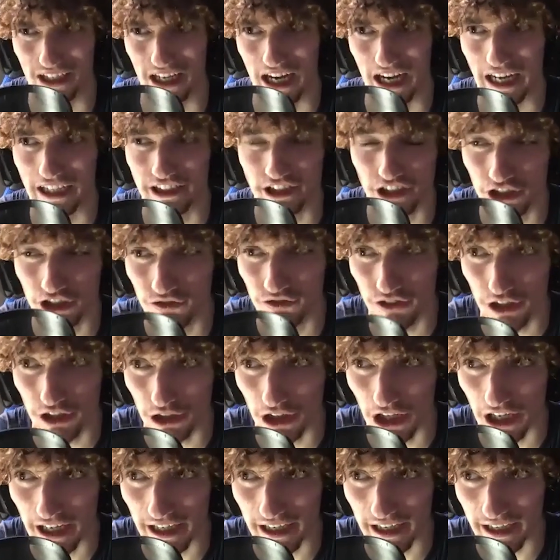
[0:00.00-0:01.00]
I just feel
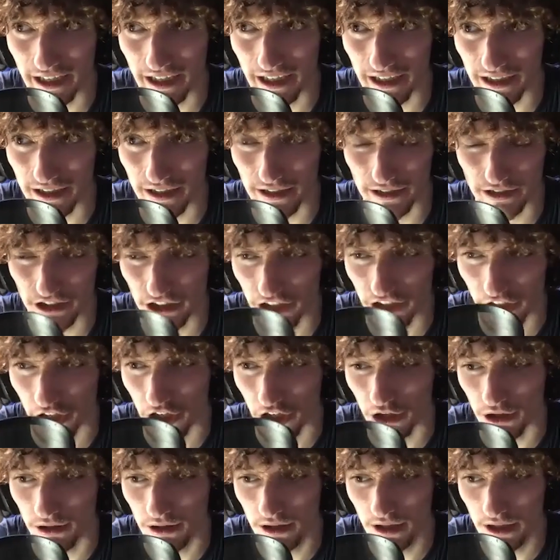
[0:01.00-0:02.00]
like, you
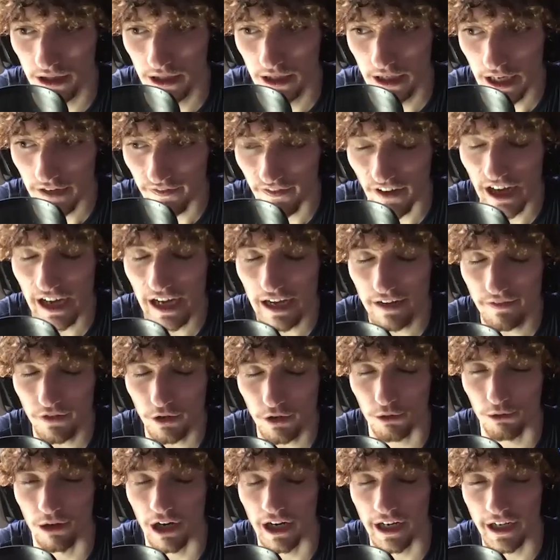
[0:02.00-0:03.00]
know, if I have
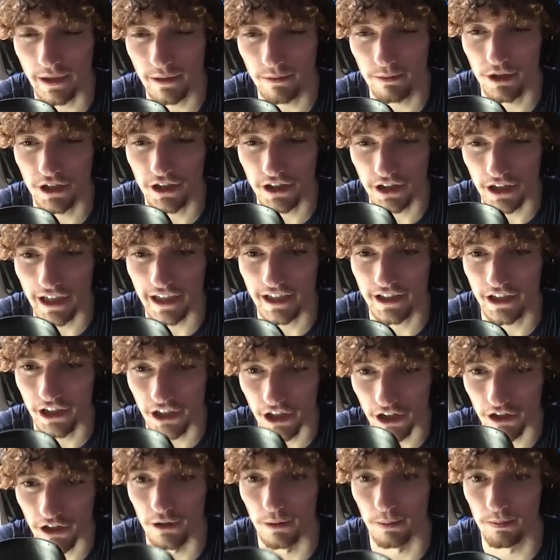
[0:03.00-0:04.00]
a right with like, you
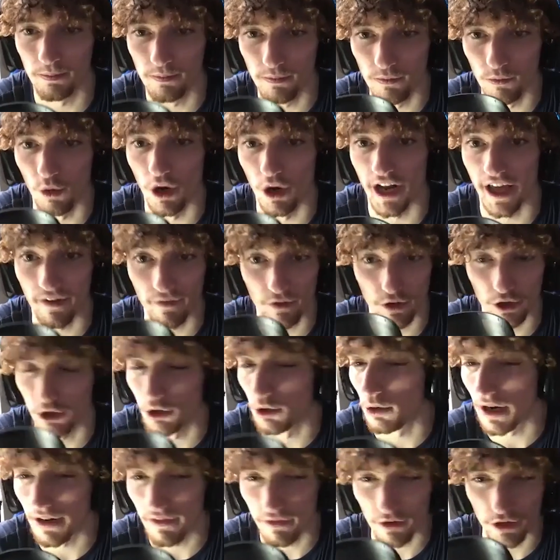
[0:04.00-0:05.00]
know, the
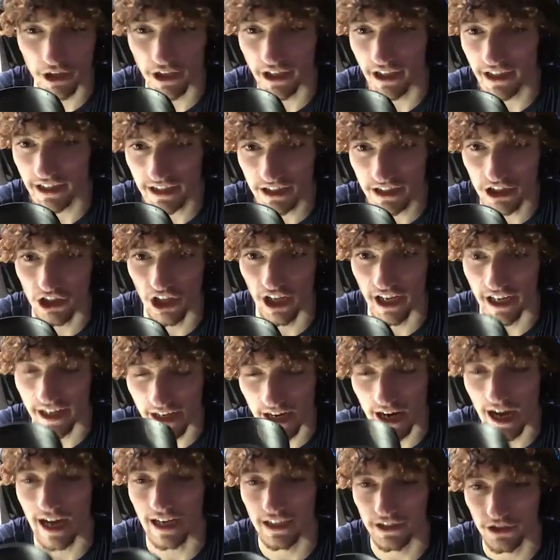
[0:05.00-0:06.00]
whoever it is to like
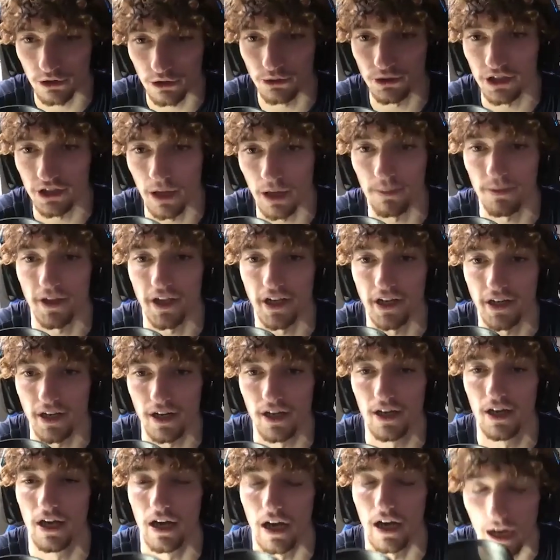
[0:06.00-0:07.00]
not do something,
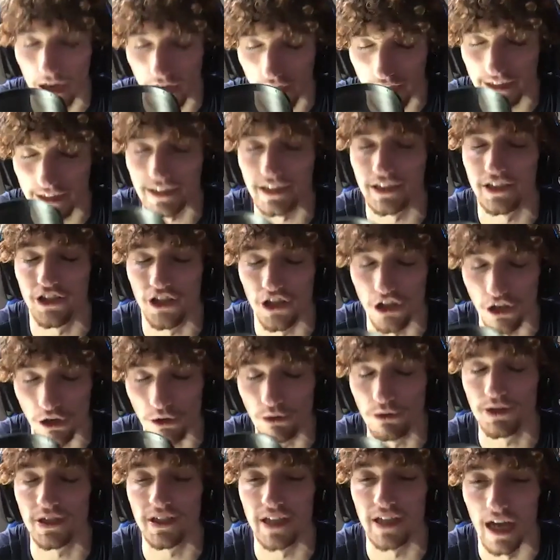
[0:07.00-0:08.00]
I'm going to
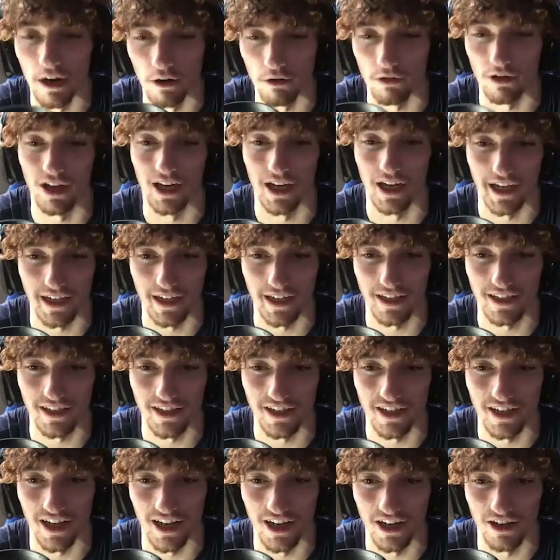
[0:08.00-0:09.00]
use that right,
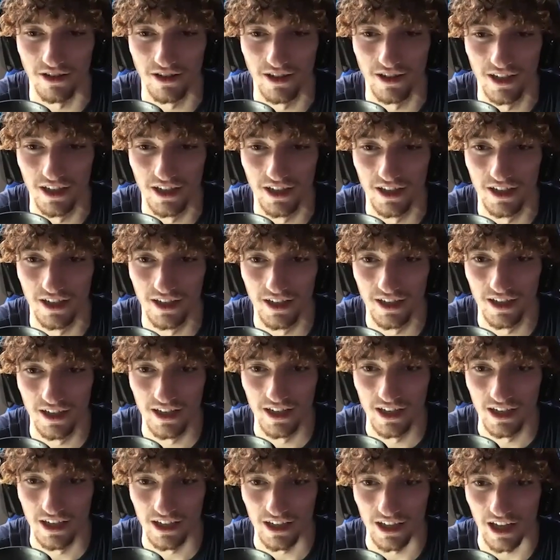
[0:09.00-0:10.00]
you know?
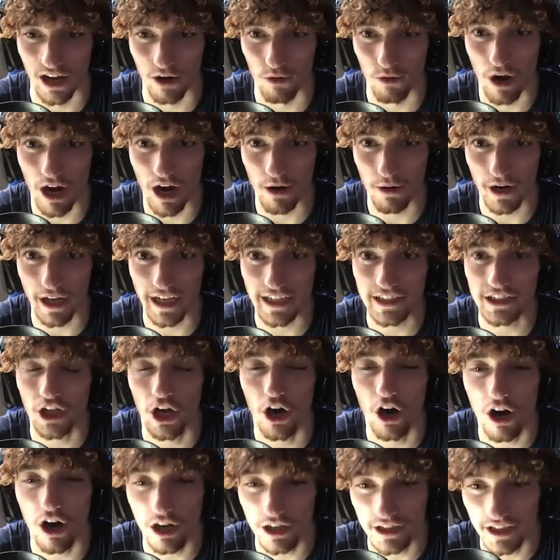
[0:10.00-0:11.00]
Like, why would I
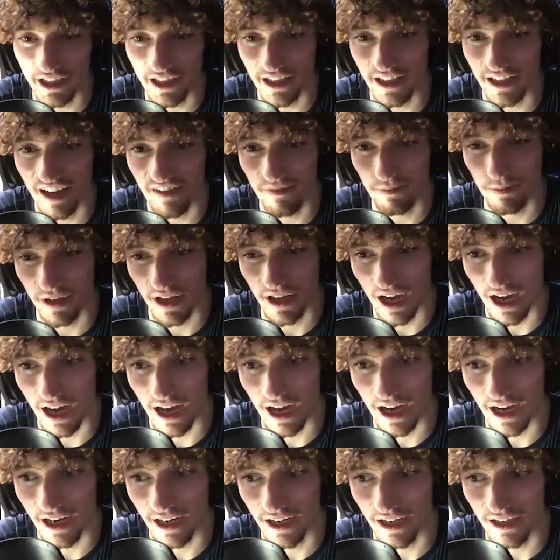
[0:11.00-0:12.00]
talk to the FBI?
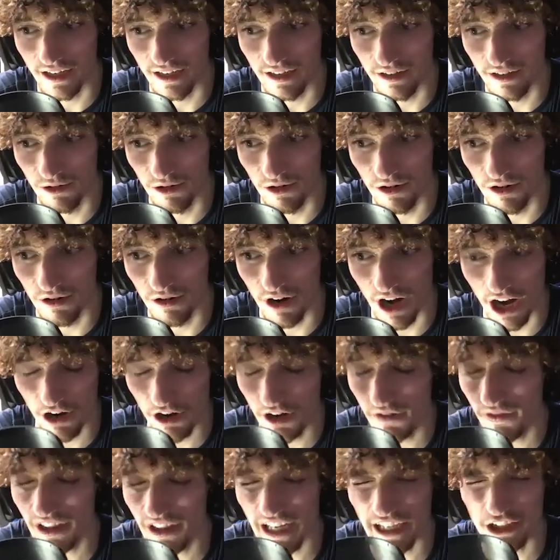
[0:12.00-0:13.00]
I don't
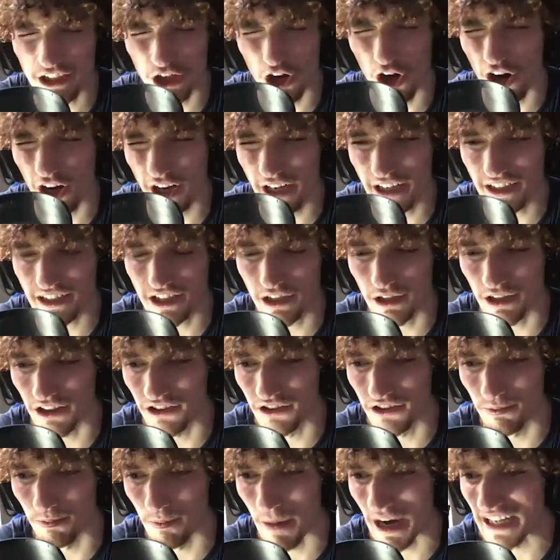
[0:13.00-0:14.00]
even like talking to
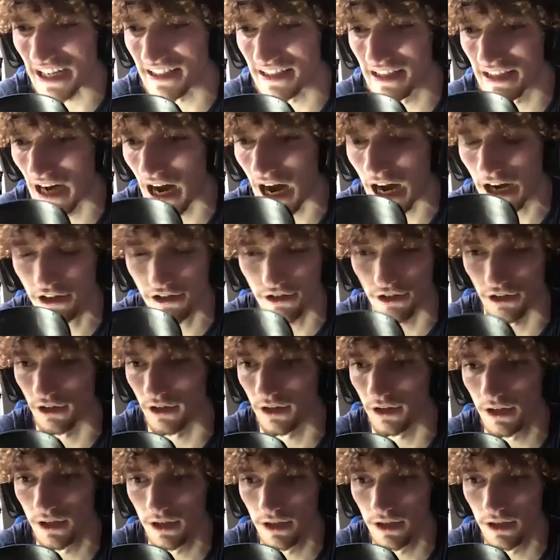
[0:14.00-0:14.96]
my doctor.